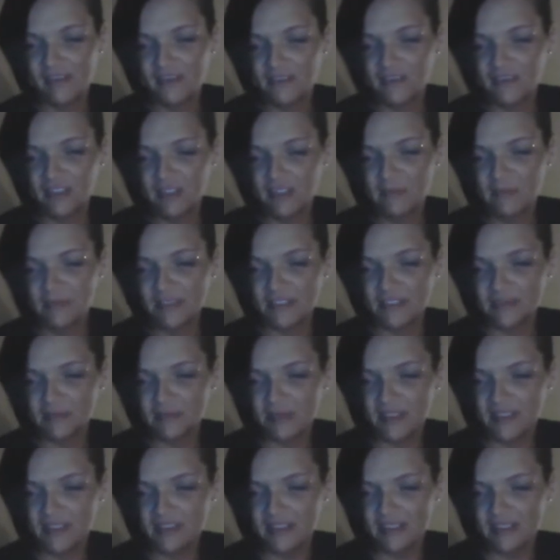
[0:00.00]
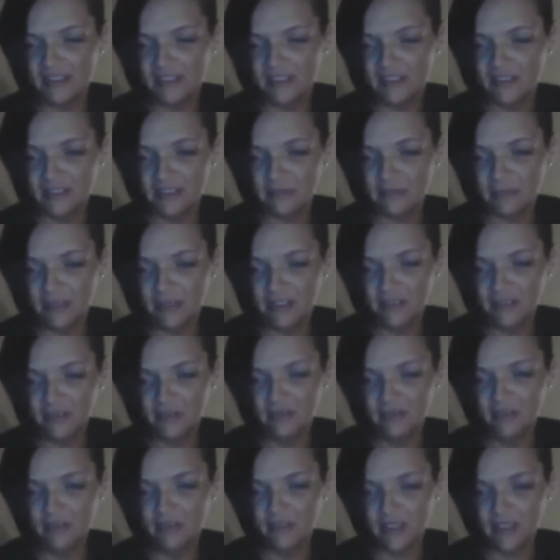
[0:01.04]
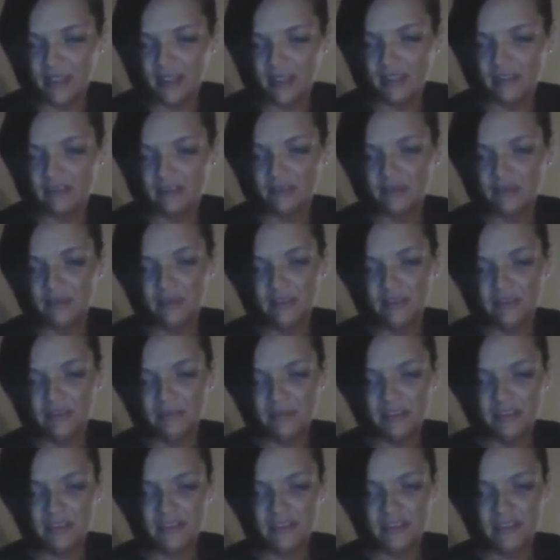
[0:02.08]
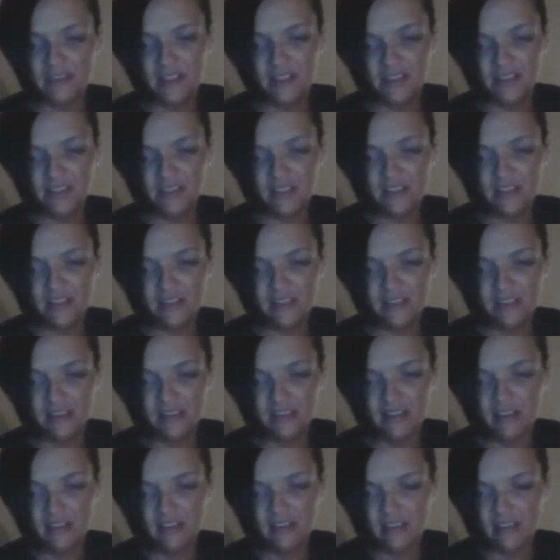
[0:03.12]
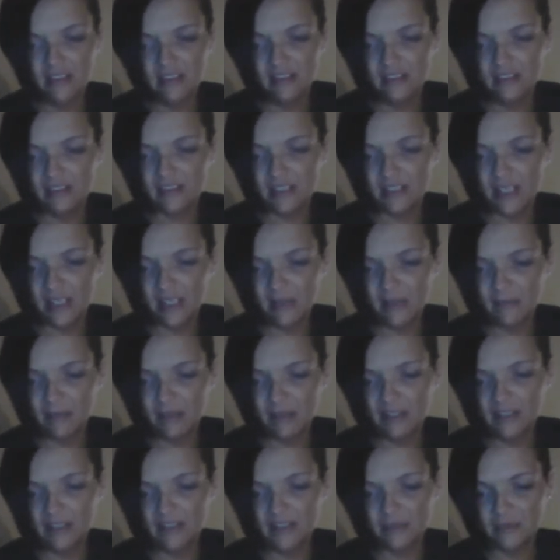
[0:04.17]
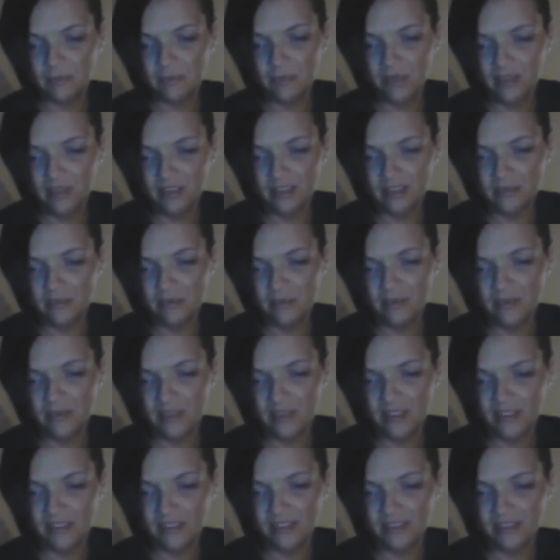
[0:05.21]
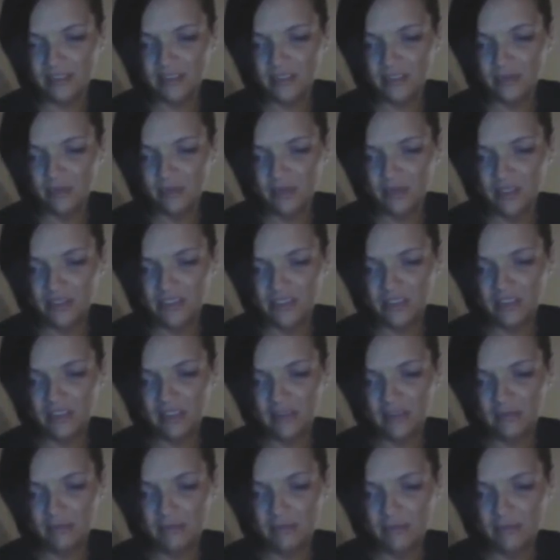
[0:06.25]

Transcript: Trump is facing a special counsel investigation into his campaign's possible ties to Russian